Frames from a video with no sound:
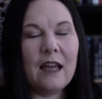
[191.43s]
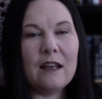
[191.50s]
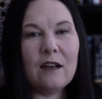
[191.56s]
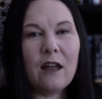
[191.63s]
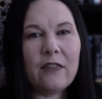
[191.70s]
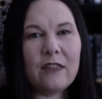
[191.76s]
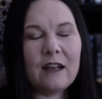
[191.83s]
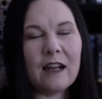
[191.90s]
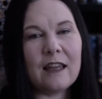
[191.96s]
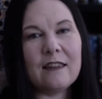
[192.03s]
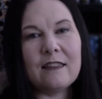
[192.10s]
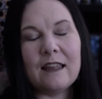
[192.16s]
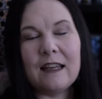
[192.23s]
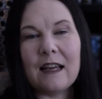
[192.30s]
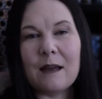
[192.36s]
Not that I
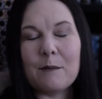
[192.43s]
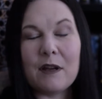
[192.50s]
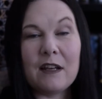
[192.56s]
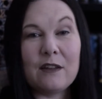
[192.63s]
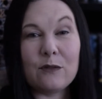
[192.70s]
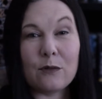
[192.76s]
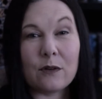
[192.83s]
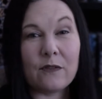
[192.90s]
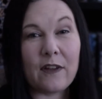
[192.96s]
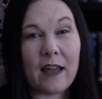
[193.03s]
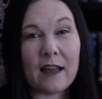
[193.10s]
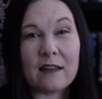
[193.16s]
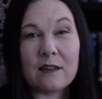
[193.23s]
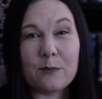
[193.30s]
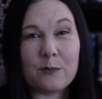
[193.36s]
think I'm any sort of
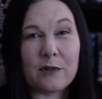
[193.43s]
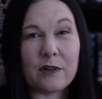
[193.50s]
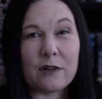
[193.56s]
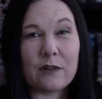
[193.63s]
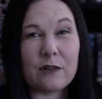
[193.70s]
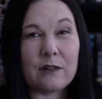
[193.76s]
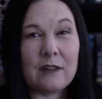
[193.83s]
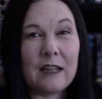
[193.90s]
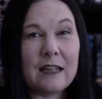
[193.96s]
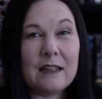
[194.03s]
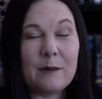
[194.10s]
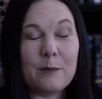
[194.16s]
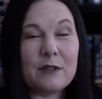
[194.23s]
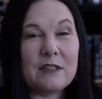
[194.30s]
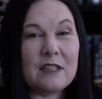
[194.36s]
expert or lend
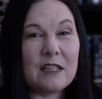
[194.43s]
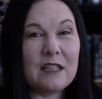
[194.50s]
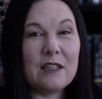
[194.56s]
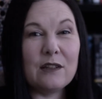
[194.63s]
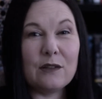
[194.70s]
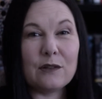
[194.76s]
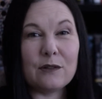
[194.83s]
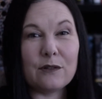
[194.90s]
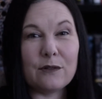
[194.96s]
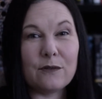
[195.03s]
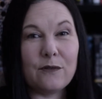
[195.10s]
a particular